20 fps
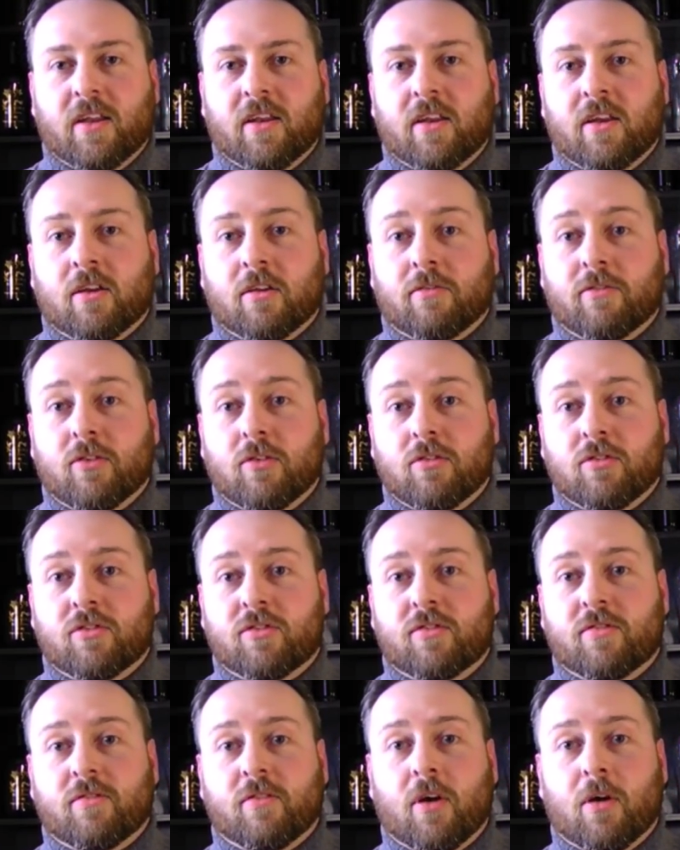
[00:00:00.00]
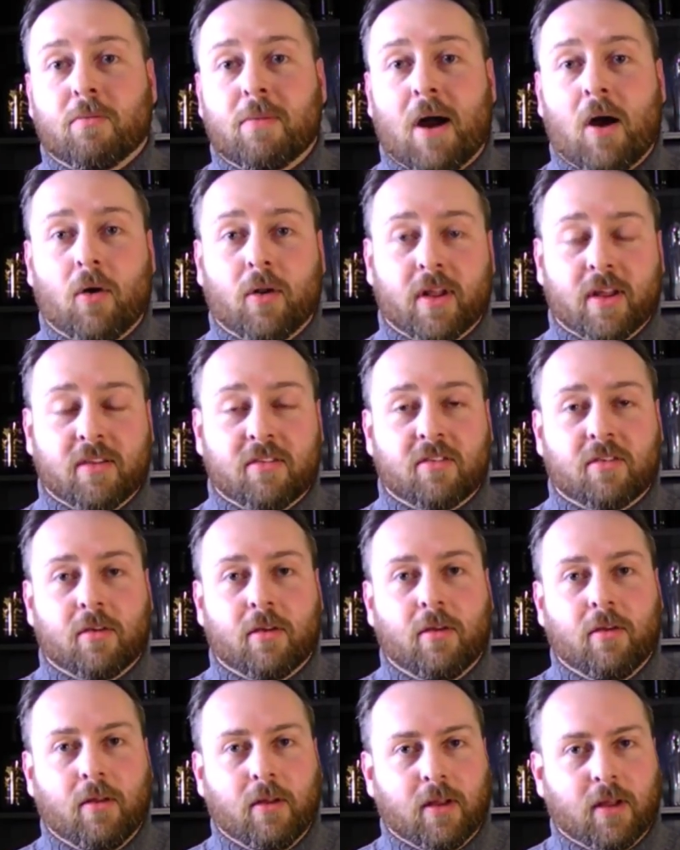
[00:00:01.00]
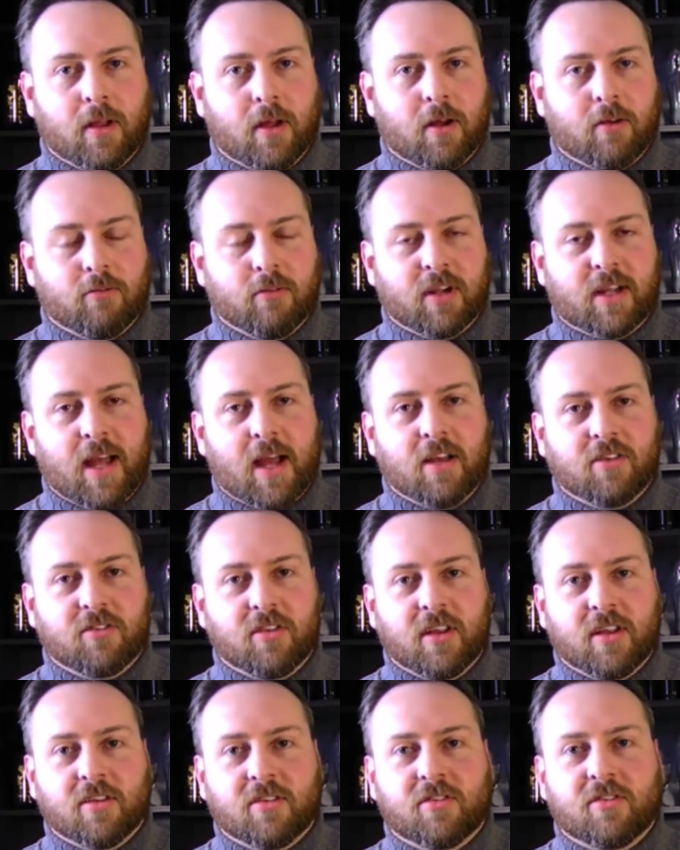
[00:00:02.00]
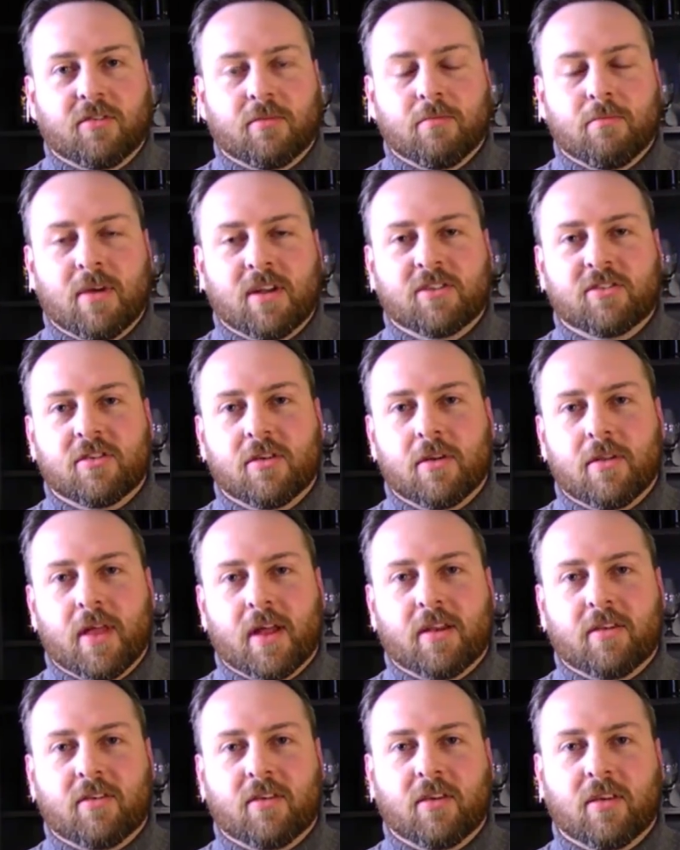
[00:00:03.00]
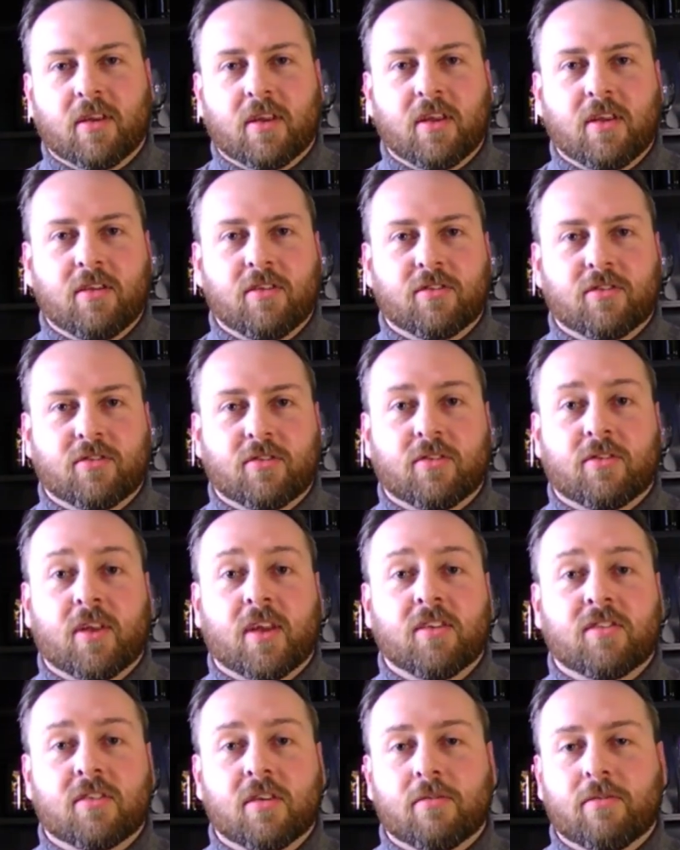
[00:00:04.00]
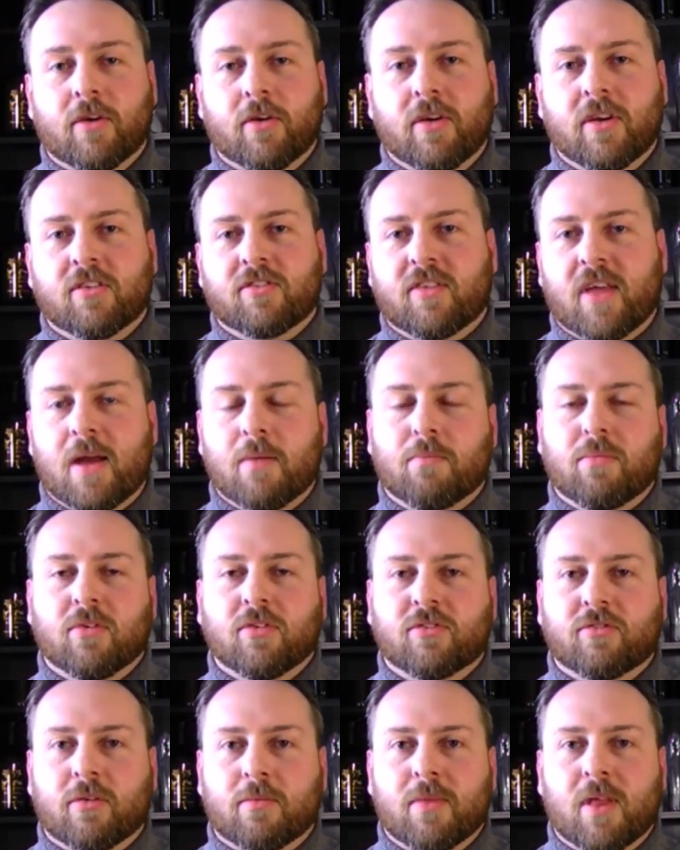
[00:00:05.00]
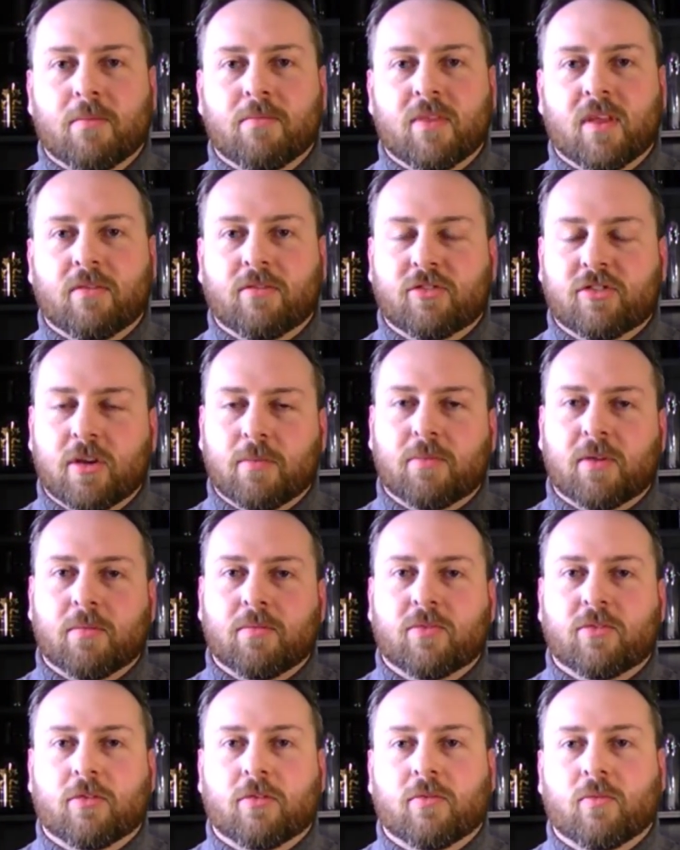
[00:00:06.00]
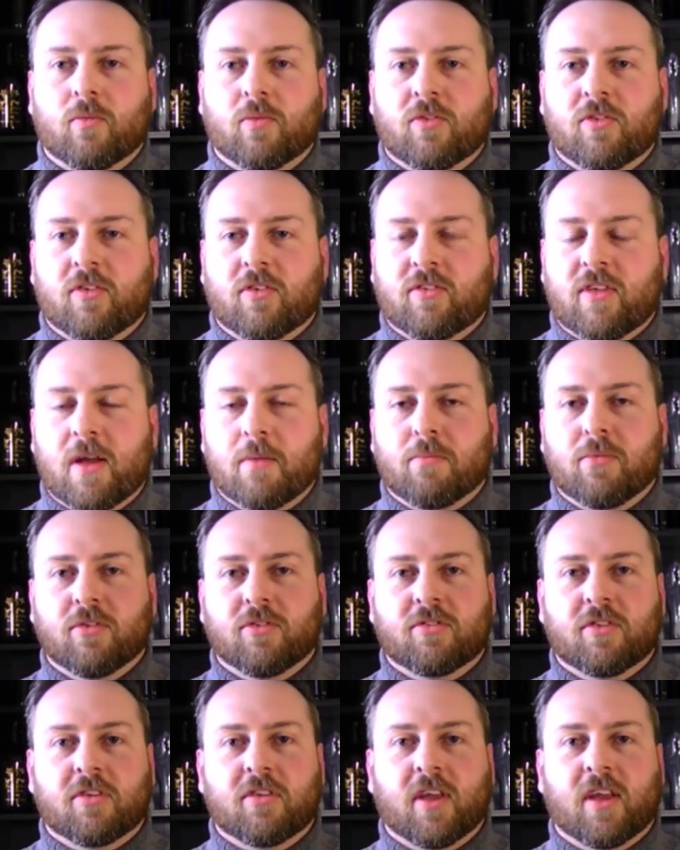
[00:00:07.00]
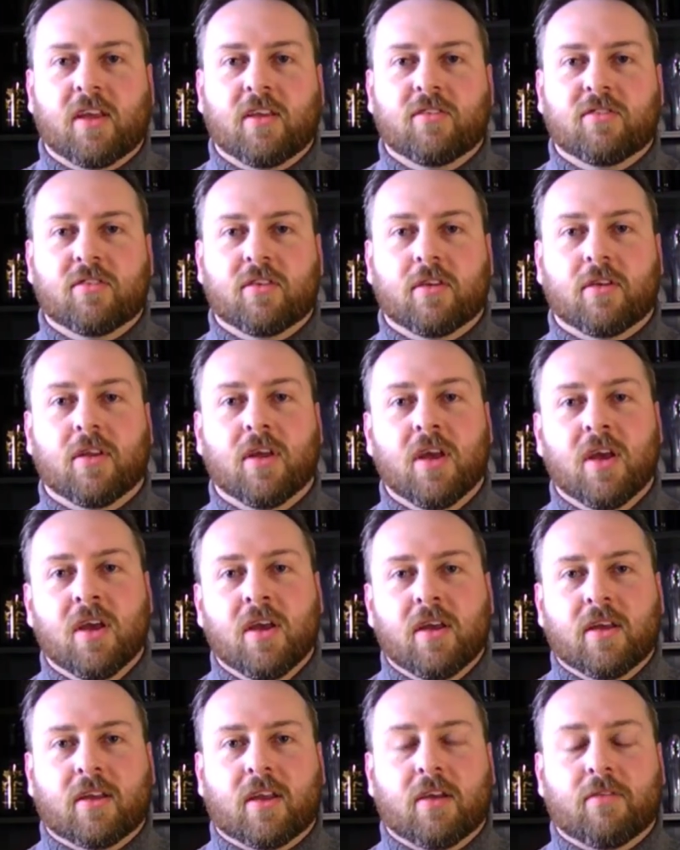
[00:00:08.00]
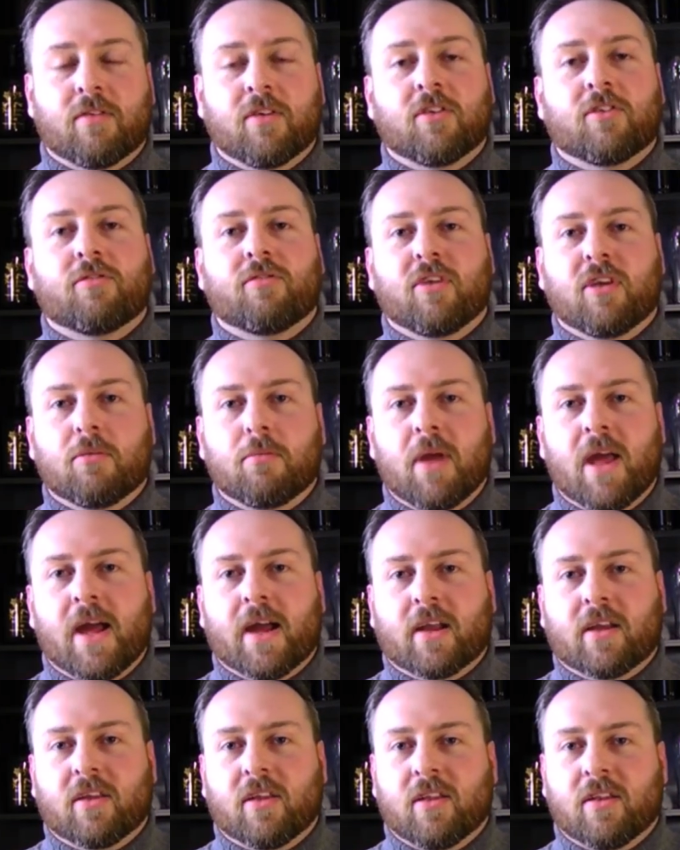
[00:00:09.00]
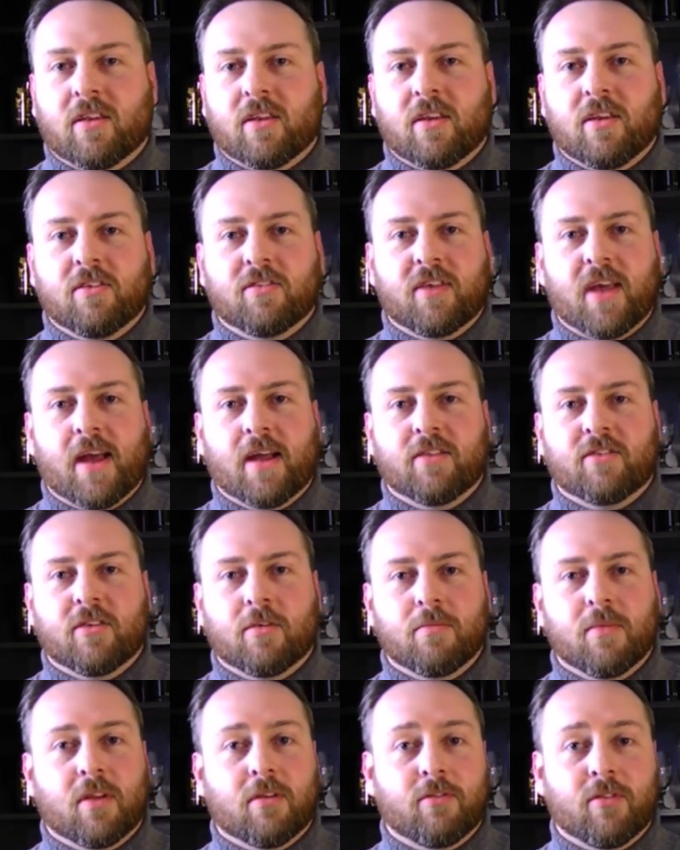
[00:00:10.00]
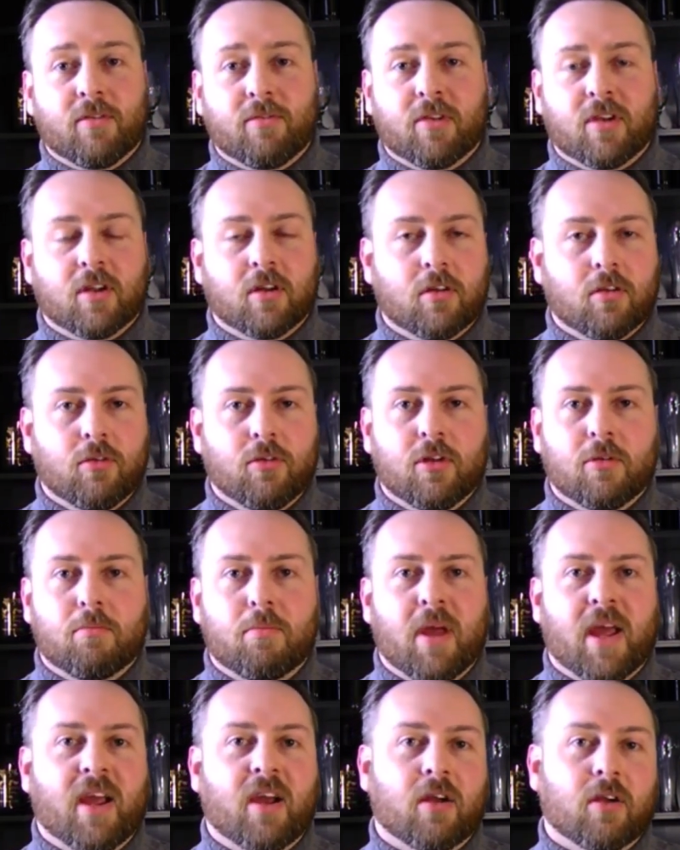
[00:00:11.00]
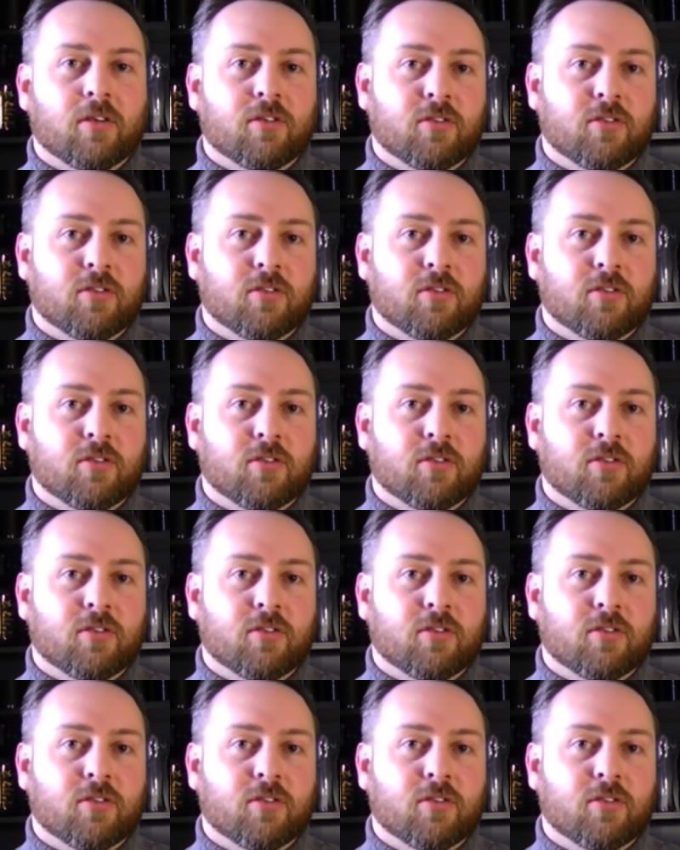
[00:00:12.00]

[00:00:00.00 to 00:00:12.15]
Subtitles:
In interviews about it, Rick Astley has mentioned that he's tasted various samples from them. They've shipped him certain samples to taste and give his feedback, and he's had some that have even included pear.